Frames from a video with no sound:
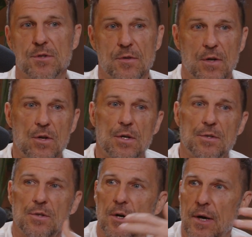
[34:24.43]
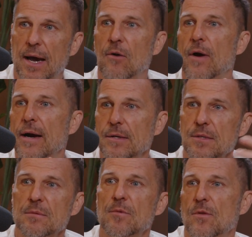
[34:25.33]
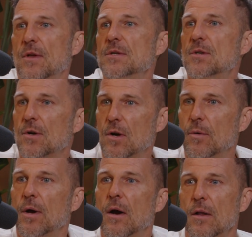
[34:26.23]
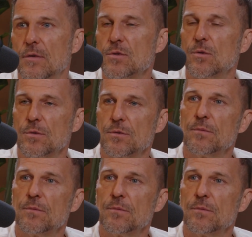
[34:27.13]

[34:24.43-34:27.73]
So then you can start counteracting some of the things that are going on in the schools.